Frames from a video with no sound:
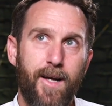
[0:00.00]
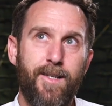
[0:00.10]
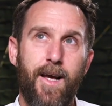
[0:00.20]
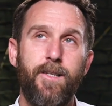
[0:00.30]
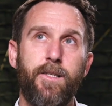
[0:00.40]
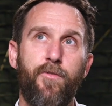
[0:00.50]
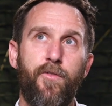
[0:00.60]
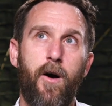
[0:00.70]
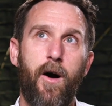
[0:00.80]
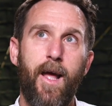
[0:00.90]

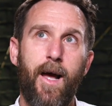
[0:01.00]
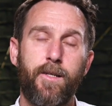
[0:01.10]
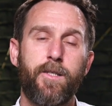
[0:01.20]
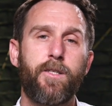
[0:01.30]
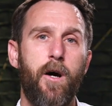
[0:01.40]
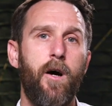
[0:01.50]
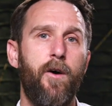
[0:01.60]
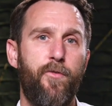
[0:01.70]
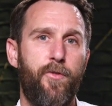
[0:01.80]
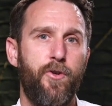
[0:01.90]
identify and
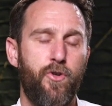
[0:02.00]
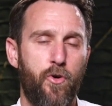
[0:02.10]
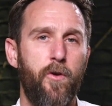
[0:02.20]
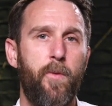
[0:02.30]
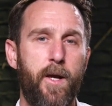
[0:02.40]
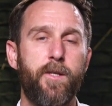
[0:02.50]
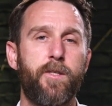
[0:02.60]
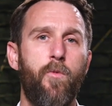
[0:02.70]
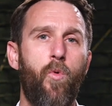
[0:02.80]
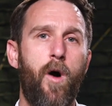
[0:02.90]
surf the Jordan
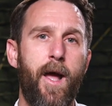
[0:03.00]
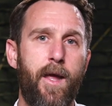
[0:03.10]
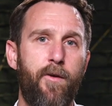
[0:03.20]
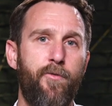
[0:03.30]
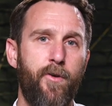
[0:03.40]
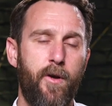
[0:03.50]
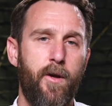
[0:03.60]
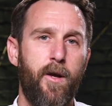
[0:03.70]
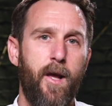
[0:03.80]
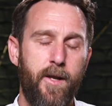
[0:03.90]
Peterson wave
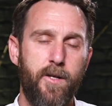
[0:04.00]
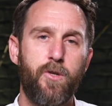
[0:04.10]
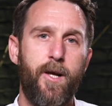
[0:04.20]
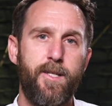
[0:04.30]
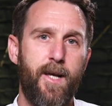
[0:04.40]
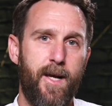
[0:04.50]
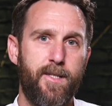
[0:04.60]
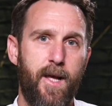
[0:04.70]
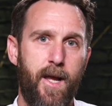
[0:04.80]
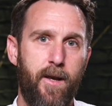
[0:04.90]
in
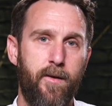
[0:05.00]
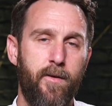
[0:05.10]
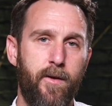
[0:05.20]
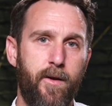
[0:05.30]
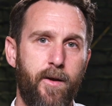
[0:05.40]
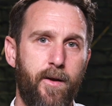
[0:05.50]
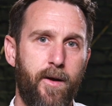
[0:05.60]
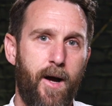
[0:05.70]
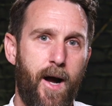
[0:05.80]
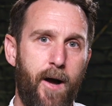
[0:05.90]
2018
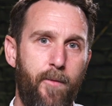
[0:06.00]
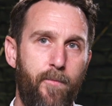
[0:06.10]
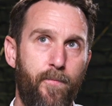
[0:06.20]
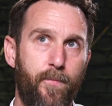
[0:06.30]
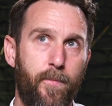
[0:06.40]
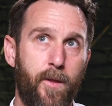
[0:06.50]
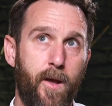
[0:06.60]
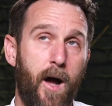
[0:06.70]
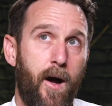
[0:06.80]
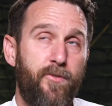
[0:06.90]
um,
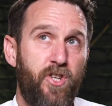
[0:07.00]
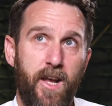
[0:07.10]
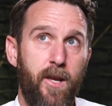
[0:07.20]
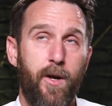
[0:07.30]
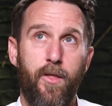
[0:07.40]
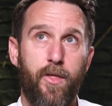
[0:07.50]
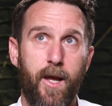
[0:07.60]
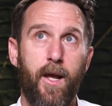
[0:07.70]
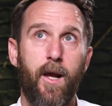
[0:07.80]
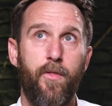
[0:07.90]
of genuinely
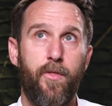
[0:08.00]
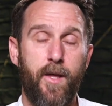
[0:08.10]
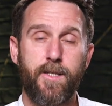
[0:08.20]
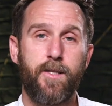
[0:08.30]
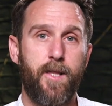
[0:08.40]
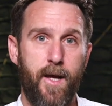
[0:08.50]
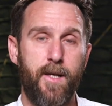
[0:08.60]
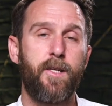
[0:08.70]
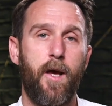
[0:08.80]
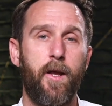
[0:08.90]
thinking this
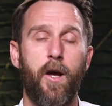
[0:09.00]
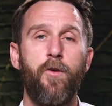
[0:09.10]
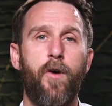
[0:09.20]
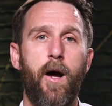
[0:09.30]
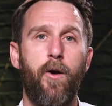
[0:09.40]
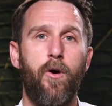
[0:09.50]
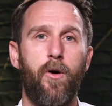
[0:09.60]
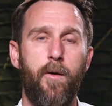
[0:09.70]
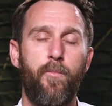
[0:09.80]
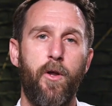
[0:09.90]
thing is going to go
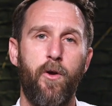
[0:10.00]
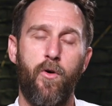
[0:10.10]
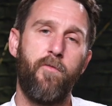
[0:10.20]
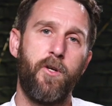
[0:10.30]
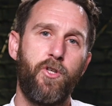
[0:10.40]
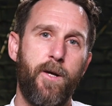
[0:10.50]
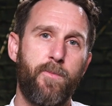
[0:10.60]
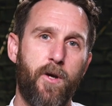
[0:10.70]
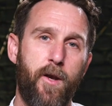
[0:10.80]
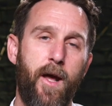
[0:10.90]
viral and putting all of my
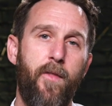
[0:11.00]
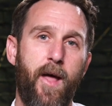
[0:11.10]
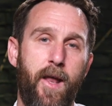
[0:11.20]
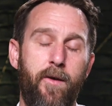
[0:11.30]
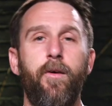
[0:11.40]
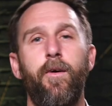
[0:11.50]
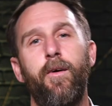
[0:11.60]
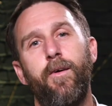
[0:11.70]
chips on it, and then